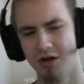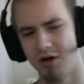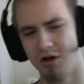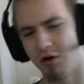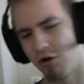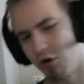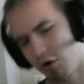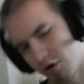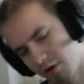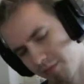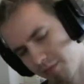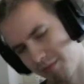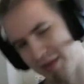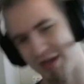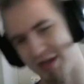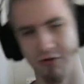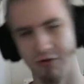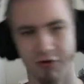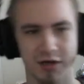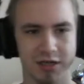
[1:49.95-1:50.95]
or
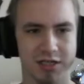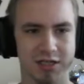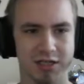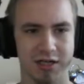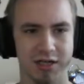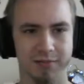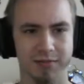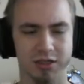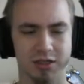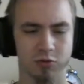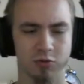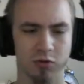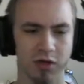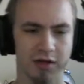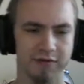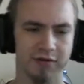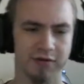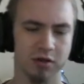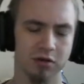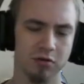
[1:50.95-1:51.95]
mid-range elements,
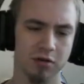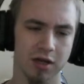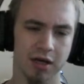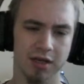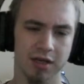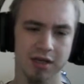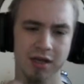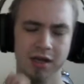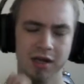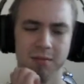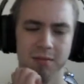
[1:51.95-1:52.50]
whatever you like.